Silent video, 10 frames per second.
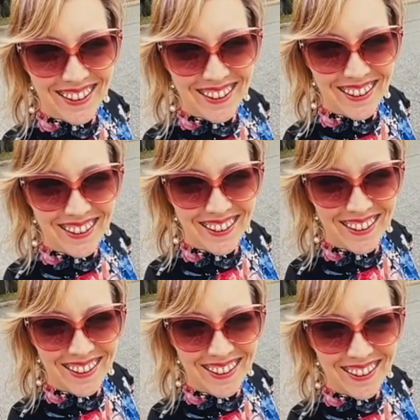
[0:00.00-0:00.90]
I'm just going to
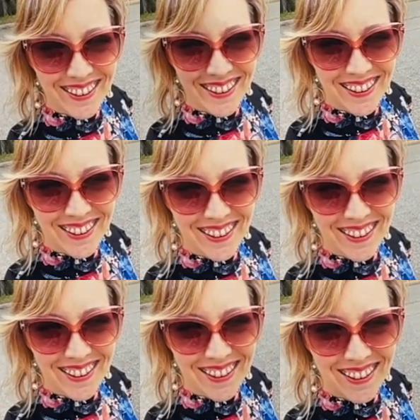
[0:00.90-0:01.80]
add those in
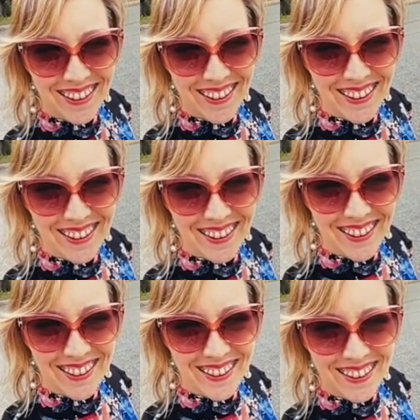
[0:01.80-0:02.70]
as a couple of
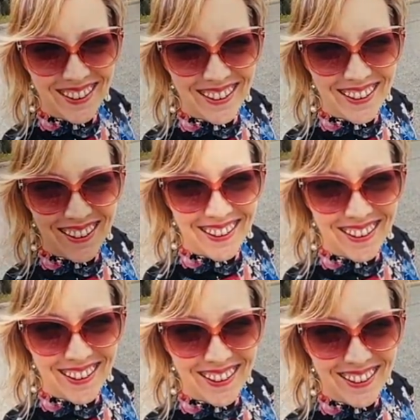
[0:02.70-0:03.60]
layers. I
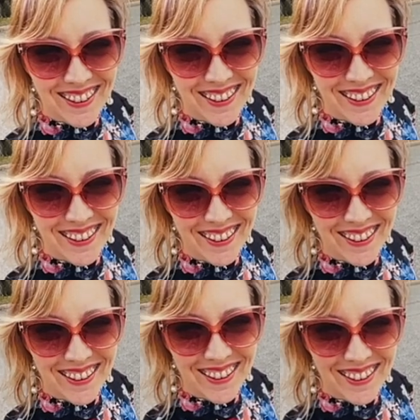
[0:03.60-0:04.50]
love
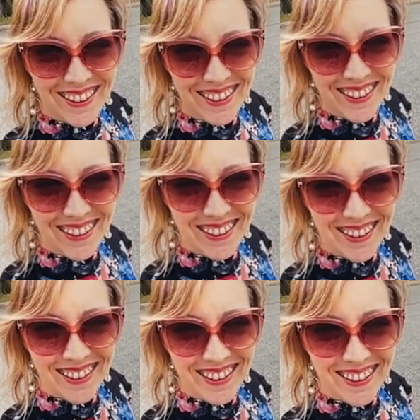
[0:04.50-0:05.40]
what that adds to the
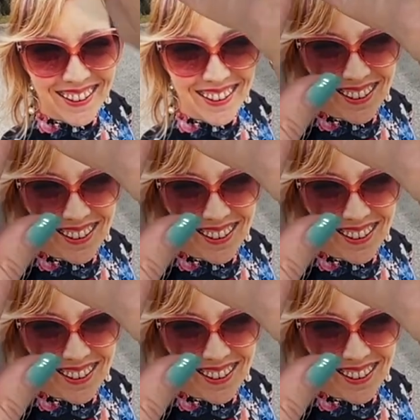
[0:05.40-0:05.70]
page.